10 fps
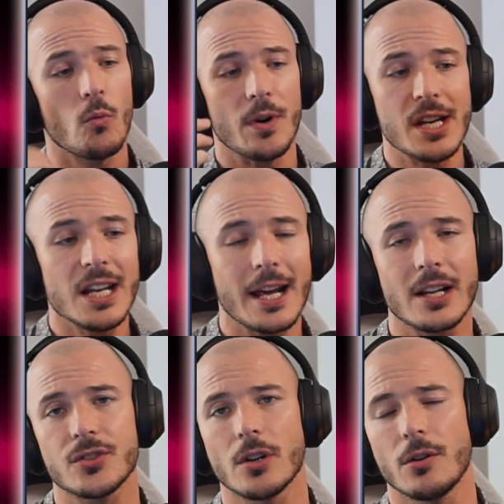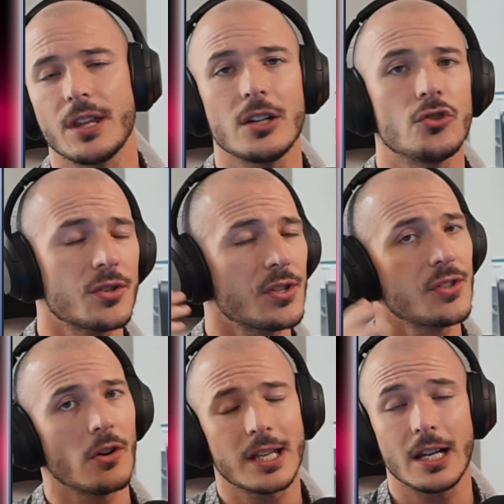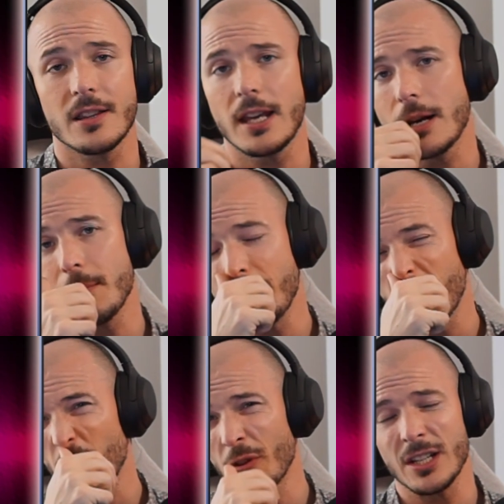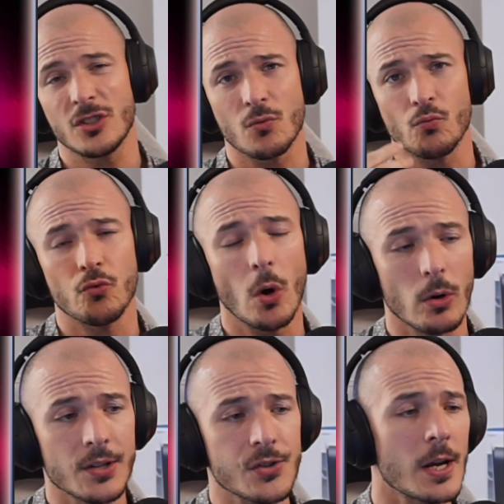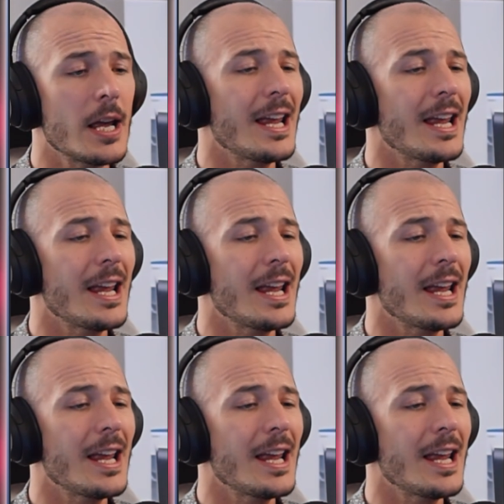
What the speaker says: We need Han Solo there just to start killing the enemy before they just roll us.